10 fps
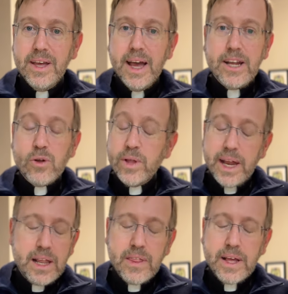And don't let
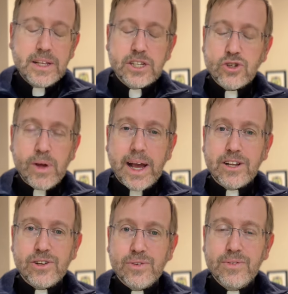anything
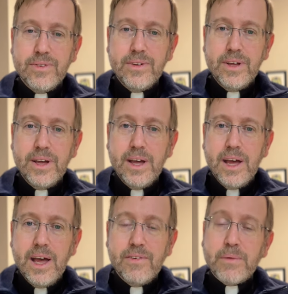distract you.
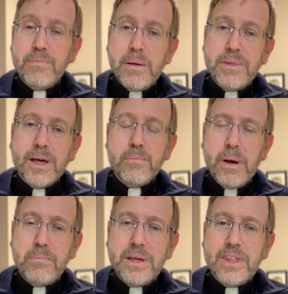In fact, maybe that
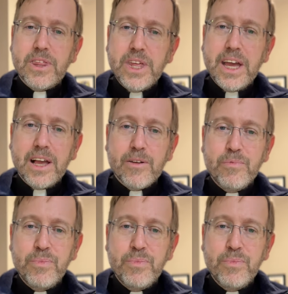might be the thing.